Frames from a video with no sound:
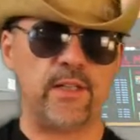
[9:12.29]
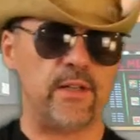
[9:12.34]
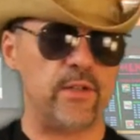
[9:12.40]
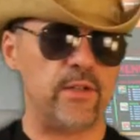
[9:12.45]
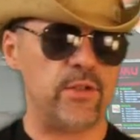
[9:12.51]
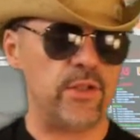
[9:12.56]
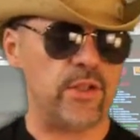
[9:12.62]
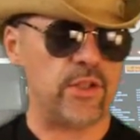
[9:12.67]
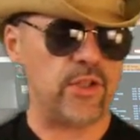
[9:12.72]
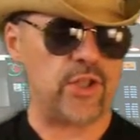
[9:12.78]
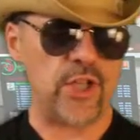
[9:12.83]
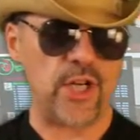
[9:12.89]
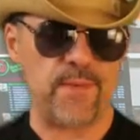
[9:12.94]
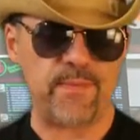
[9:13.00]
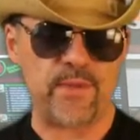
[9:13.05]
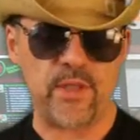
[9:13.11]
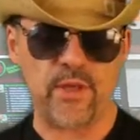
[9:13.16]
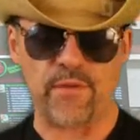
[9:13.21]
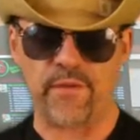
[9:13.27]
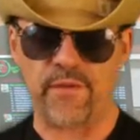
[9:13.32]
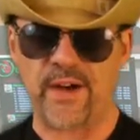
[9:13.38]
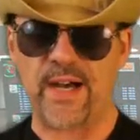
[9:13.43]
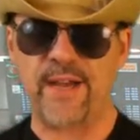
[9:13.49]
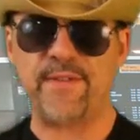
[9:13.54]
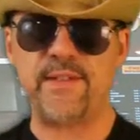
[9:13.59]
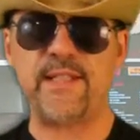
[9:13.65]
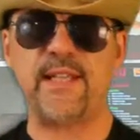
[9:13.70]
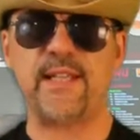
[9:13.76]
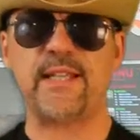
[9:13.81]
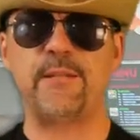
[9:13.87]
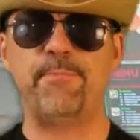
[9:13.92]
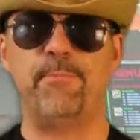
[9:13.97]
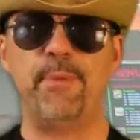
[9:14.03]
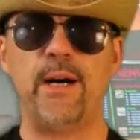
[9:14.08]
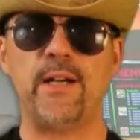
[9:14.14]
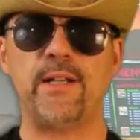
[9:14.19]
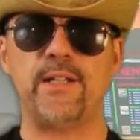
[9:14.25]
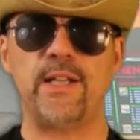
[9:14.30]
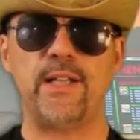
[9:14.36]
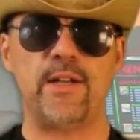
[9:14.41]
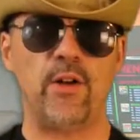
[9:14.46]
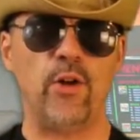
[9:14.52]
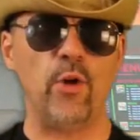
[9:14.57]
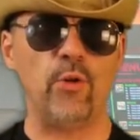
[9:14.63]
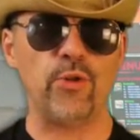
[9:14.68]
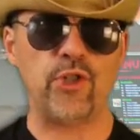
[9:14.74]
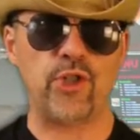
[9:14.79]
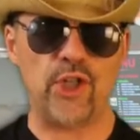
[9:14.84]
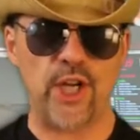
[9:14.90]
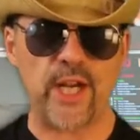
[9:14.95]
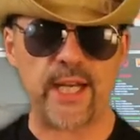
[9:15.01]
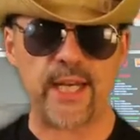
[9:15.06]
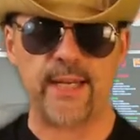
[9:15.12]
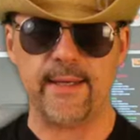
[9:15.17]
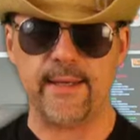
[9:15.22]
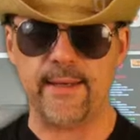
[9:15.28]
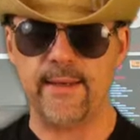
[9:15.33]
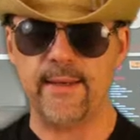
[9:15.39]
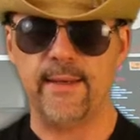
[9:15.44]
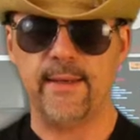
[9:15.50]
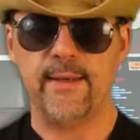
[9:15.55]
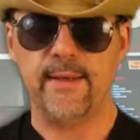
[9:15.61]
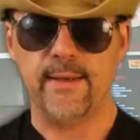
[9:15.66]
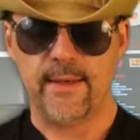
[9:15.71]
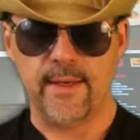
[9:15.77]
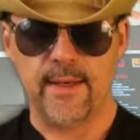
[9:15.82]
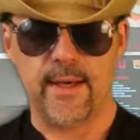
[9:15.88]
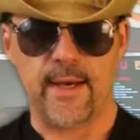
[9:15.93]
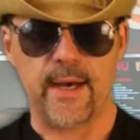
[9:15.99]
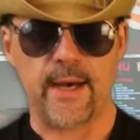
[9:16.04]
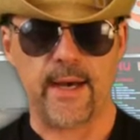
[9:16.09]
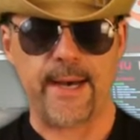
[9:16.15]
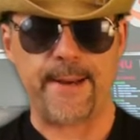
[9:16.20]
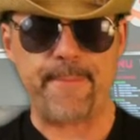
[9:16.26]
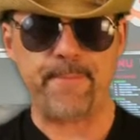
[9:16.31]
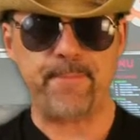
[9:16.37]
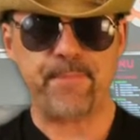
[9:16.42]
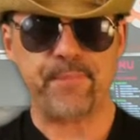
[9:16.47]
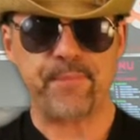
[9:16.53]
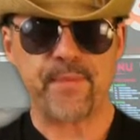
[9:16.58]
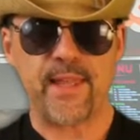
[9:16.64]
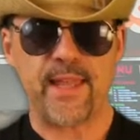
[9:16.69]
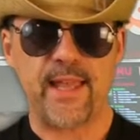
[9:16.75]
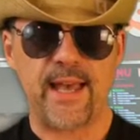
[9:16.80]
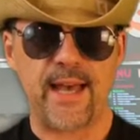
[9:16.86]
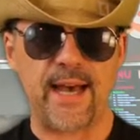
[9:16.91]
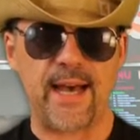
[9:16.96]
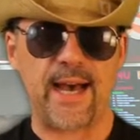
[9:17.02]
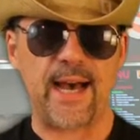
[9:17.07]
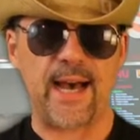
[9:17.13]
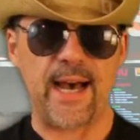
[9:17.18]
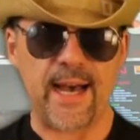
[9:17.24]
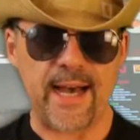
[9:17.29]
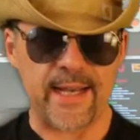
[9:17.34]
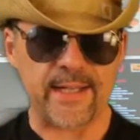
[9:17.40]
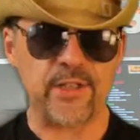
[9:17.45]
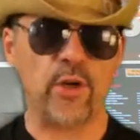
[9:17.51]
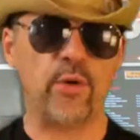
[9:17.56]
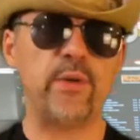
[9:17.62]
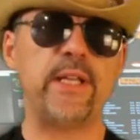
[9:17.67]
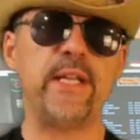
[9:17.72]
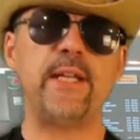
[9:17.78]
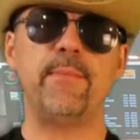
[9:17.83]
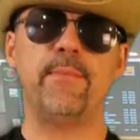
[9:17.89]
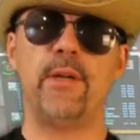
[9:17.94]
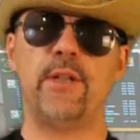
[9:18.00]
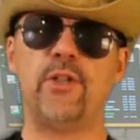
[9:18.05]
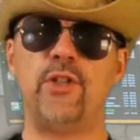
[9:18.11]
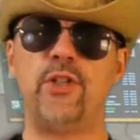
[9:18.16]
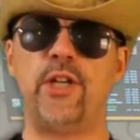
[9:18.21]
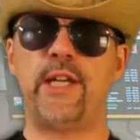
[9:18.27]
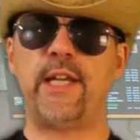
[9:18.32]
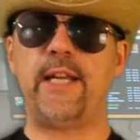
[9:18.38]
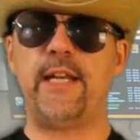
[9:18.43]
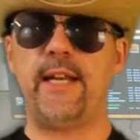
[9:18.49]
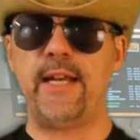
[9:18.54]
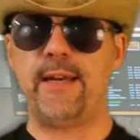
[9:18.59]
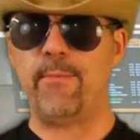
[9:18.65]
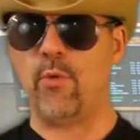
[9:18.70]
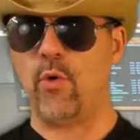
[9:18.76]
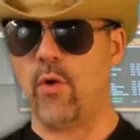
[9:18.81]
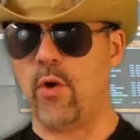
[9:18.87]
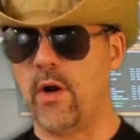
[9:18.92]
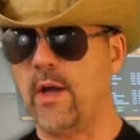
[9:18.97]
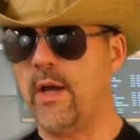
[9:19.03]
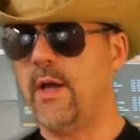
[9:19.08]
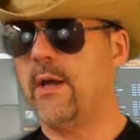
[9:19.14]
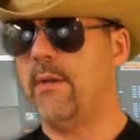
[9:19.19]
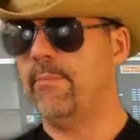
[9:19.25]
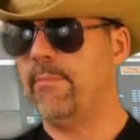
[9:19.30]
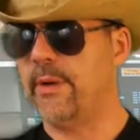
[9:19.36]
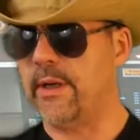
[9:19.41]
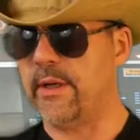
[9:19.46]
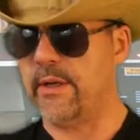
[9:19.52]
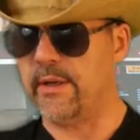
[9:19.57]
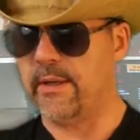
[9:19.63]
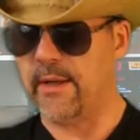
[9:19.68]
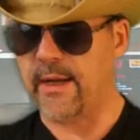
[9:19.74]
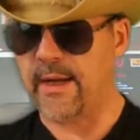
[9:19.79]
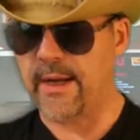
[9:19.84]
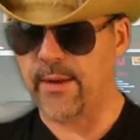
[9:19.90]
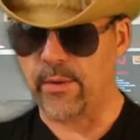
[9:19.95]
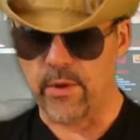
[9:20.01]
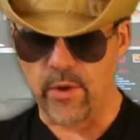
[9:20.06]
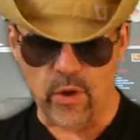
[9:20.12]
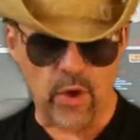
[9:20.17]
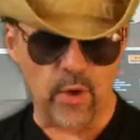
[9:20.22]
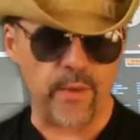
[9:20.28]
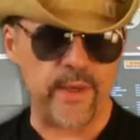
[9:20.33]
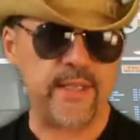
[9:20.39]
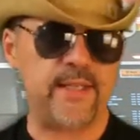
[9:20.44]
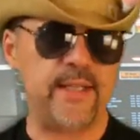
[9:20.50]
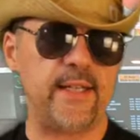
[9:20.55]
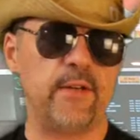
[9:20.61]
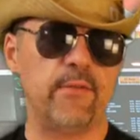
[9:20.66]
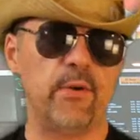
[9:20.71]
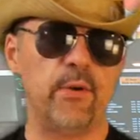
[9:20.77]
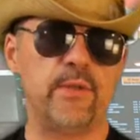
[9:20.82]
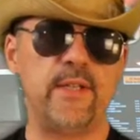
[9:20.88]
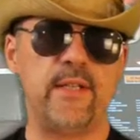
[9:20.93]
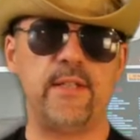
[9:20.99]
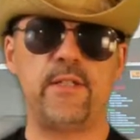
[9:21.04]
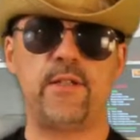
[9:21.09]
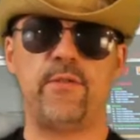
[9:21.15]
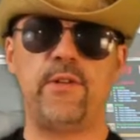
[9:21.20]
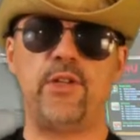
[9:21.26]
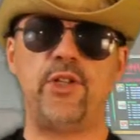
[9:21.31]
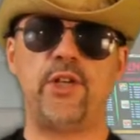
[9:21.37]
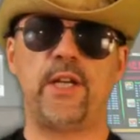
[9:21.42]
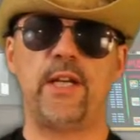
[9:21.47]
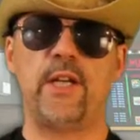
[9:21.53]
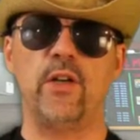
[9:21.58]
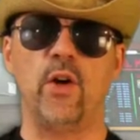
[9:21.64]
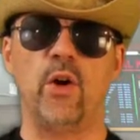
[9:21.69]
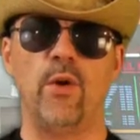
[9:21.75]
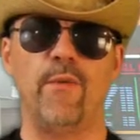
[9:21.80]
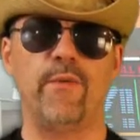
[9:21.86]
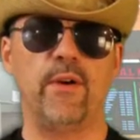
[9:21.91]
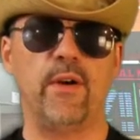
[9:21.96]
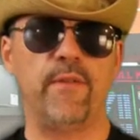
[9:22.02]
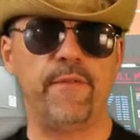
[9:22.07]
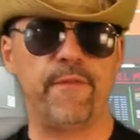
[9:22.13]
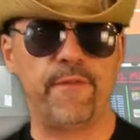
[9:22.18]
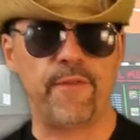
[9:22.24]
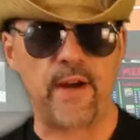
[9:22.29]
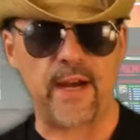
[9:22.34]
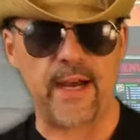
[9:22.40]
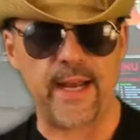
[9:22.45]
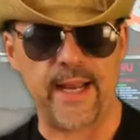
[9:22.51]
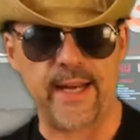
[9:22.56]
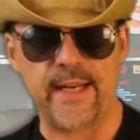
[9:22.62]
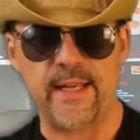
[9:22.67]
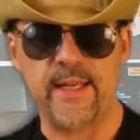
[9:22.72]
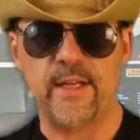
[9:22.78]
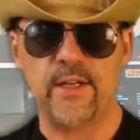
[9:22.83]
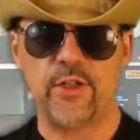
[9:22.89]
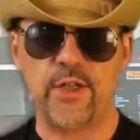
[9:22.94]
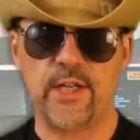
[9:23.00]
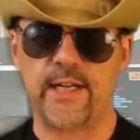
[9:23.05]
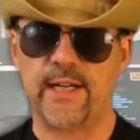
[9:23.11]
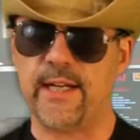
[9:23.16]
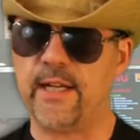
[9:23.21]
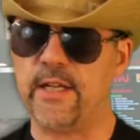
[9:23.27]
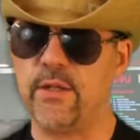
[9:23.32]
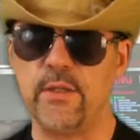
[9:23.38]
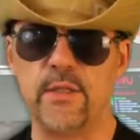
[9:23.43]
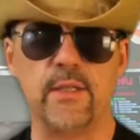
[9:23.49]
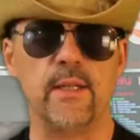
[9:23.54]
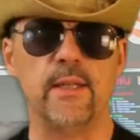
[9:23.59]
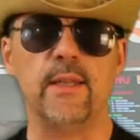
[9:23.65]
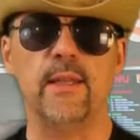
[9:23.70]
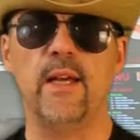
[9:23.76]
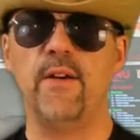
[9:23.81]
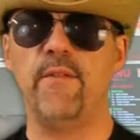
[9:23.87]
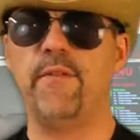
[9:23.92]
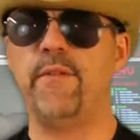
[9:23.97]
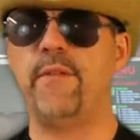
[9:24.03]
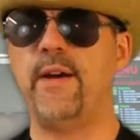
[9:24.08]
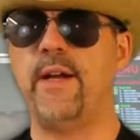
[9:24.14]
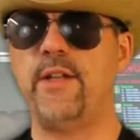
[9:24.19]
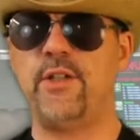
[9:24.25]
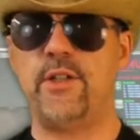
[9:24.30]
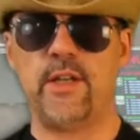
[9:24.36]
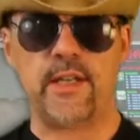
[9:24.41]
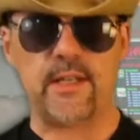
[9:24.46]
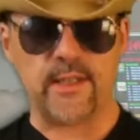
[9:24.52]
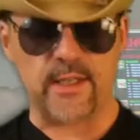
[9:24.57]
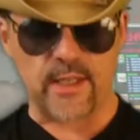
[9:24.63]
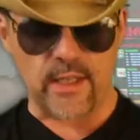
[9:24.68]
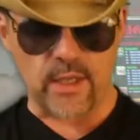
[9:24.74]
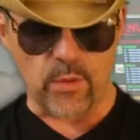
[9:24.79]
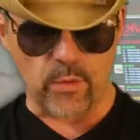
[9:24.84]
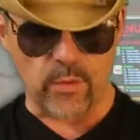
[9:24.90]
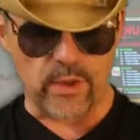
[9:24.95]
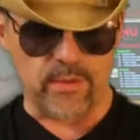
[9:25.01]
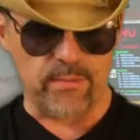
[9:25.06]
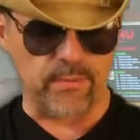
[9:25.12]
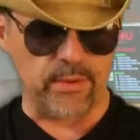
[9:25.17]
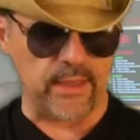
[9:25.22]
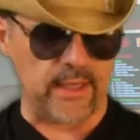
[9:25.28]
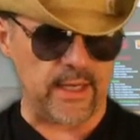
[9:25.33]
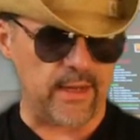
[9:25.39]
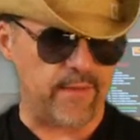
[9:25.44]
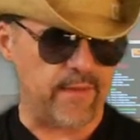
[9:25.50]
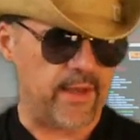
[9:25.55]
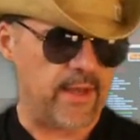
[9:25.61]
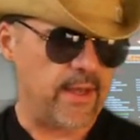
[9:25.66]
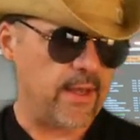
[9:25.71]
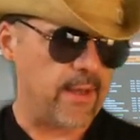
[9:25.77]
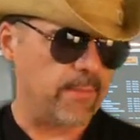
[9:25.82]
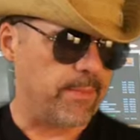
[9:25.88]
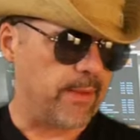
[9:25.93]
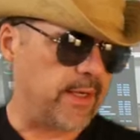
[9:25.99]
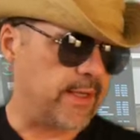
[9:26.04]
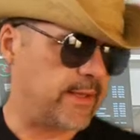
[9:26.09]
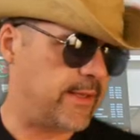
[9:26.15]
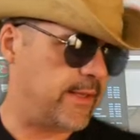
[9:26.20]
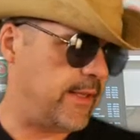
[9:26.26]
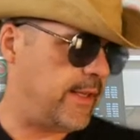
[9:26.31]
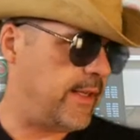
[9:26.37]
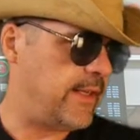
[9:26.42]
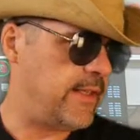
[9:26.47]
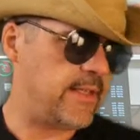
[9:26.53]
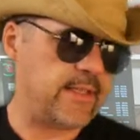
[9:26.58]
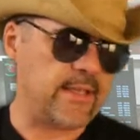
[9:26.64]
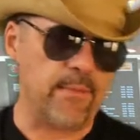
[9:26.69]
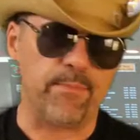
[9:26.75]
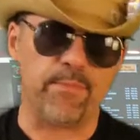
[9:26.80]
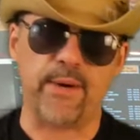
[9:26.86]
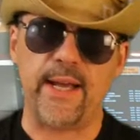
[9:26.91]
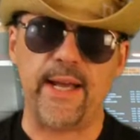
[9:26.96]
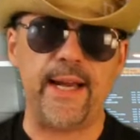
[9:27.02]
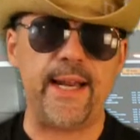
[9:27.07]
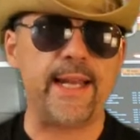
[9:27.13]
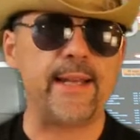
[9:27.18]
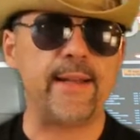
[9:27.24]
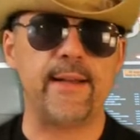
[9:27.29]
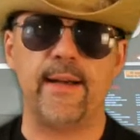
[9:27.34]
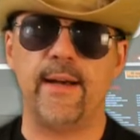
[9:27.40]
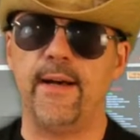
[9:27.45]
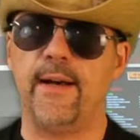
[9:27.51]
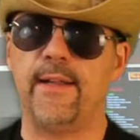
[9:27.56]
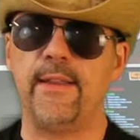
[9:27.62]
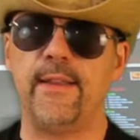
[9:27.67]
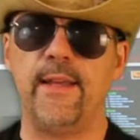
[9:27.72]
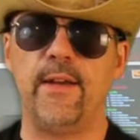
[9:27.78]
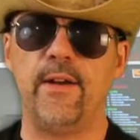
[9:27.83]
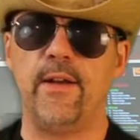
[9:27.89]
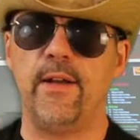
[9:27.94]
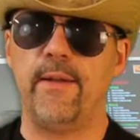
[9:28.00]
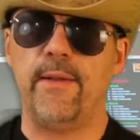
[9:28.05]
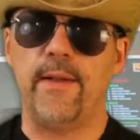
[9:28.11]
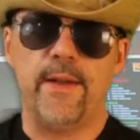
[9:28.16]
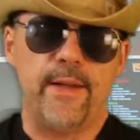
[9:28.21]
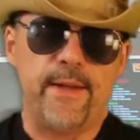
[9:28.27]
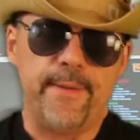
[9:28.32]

They're usually cheap too, five six bucks. You get a whole chicken. Uh, I don't eat much chicken anymore, but I will always eat a rotisserie chicken over a fried chicken. I used to love fried chicken like you wouldn't believe, but it's the breading on there.